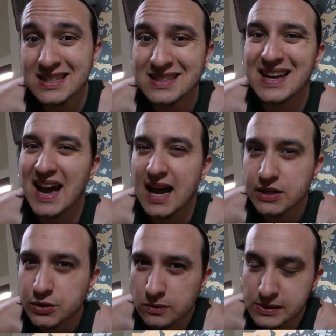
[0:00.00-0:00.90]
to see
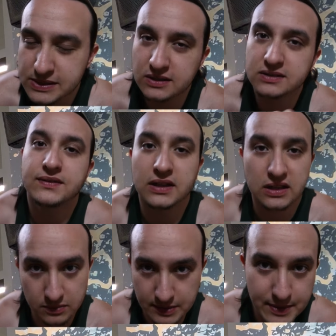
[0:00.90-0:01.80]
actual results, feel a
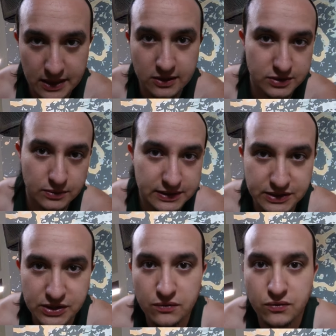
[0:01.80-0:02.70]
little bit better, so on
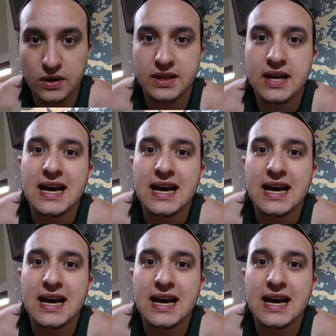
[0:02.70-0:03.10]
and so forth,